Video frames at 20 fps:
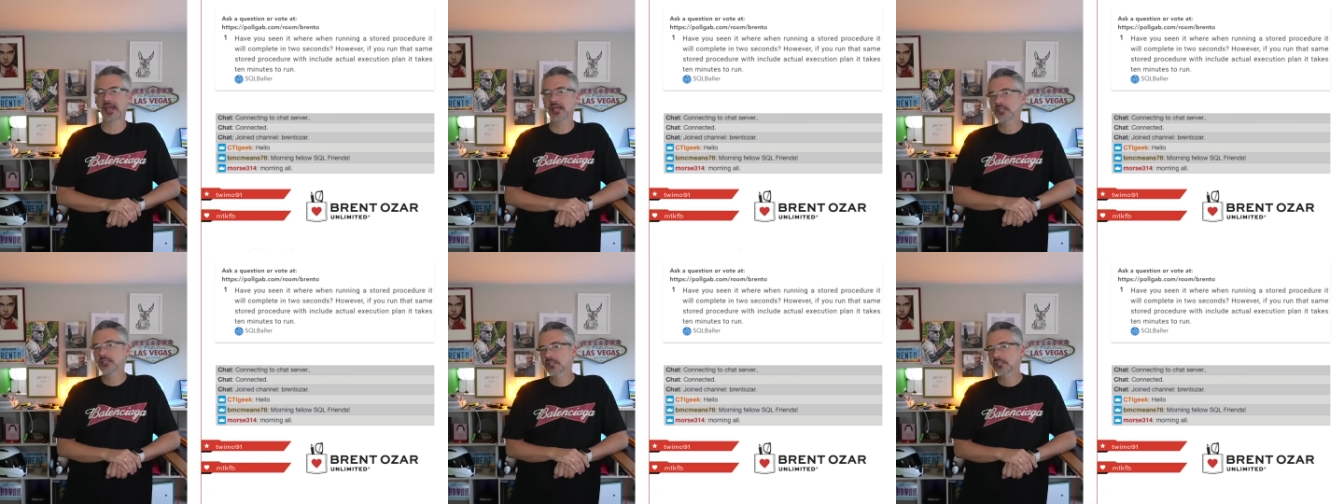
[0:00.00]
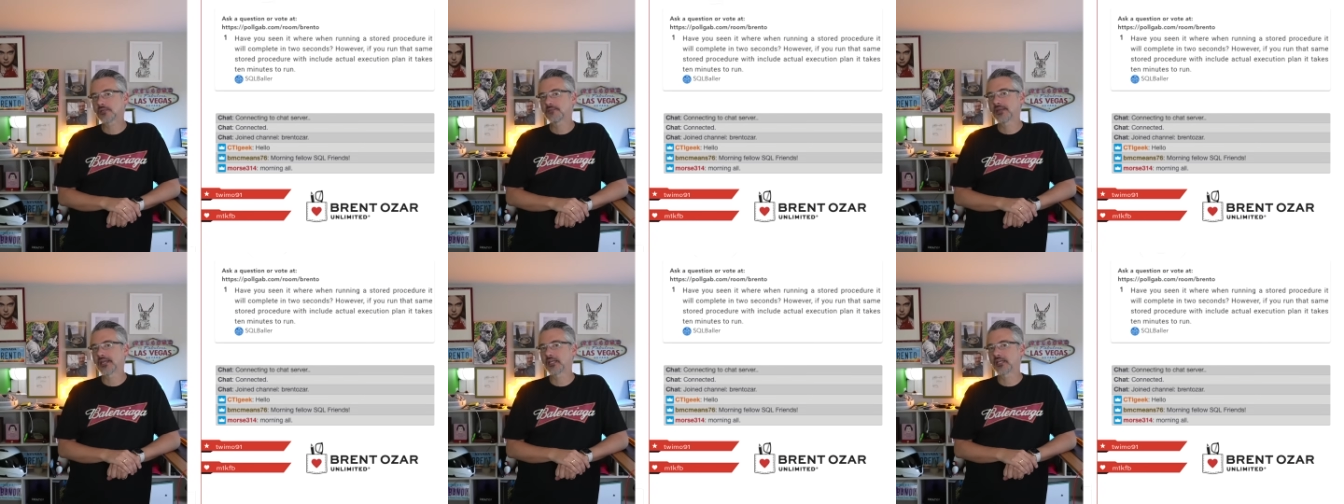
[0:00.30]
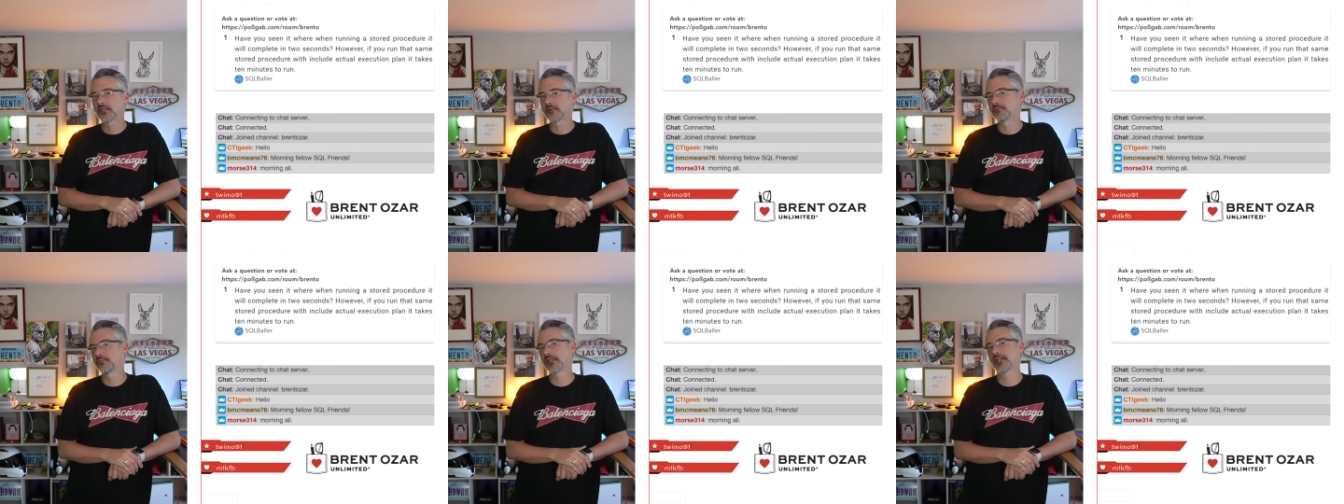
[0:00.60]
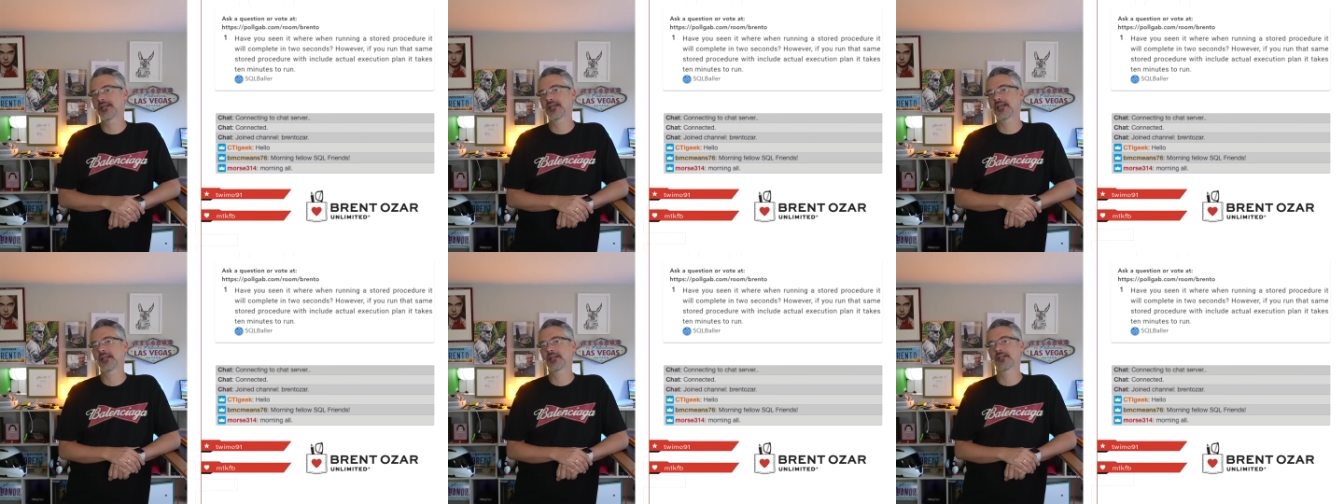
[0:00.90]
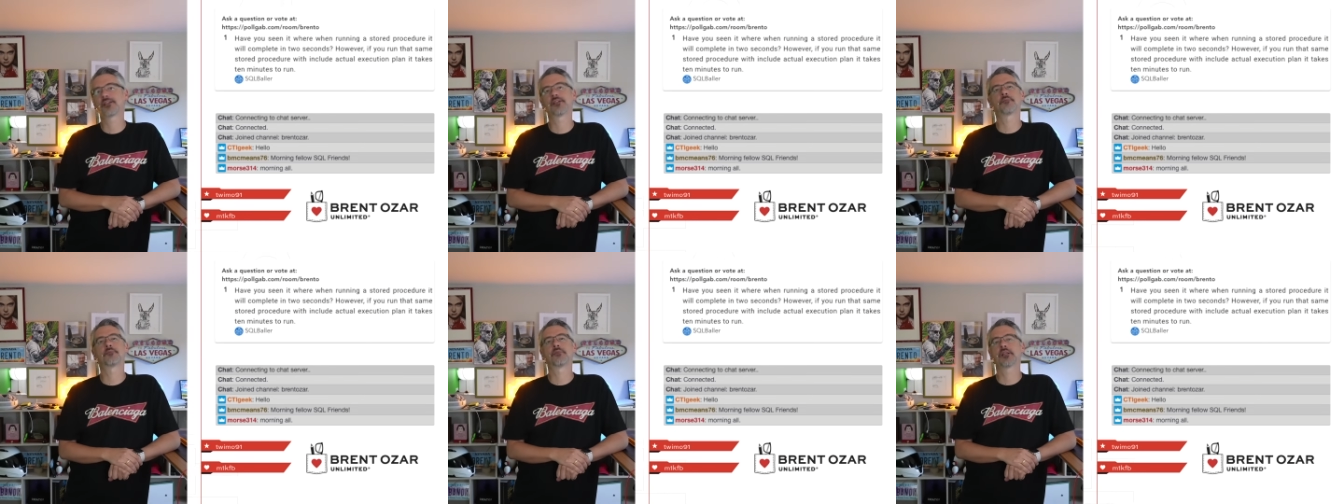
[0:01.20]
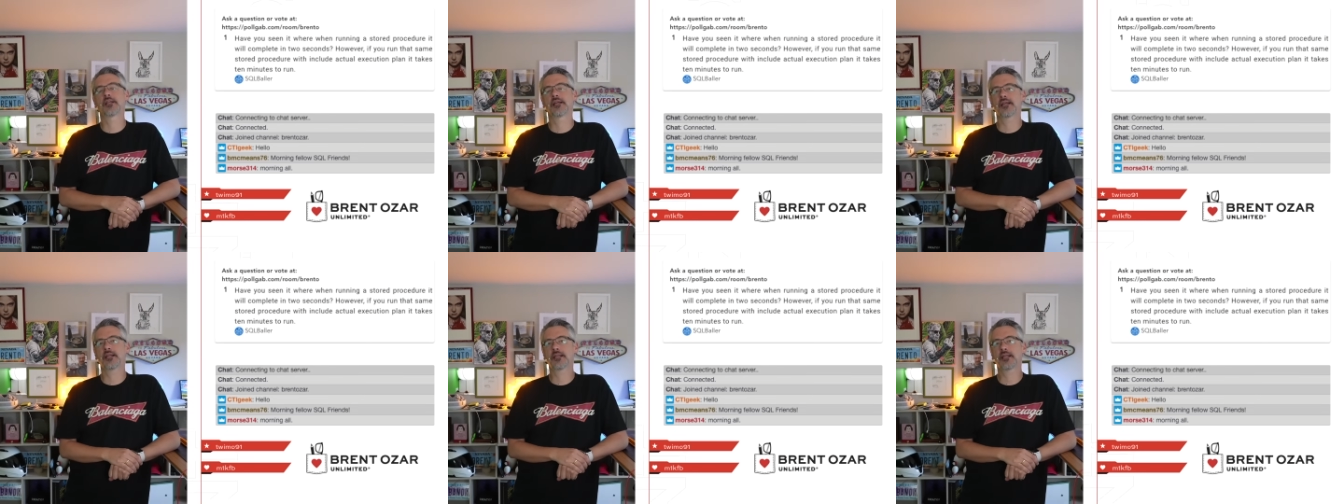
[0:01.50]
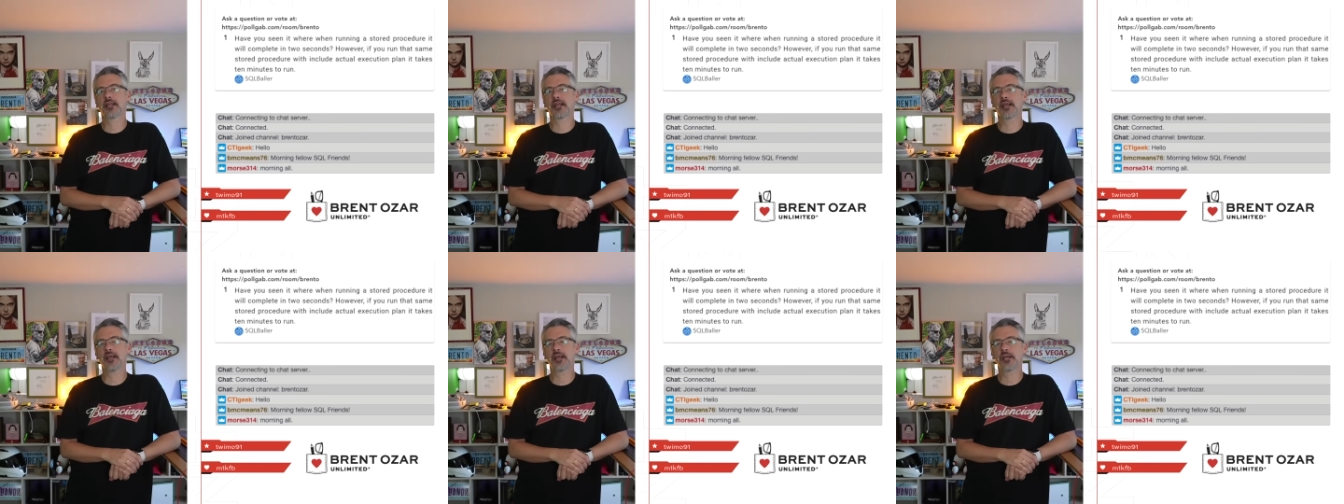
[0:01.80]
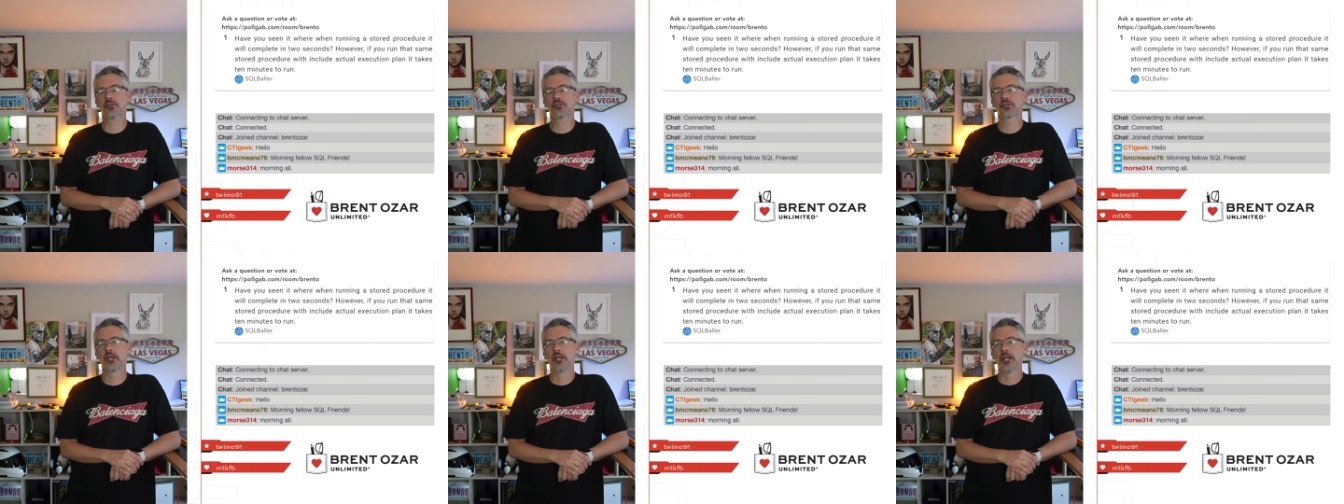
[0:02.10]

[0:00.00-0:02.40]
estimated plan and the plan cache,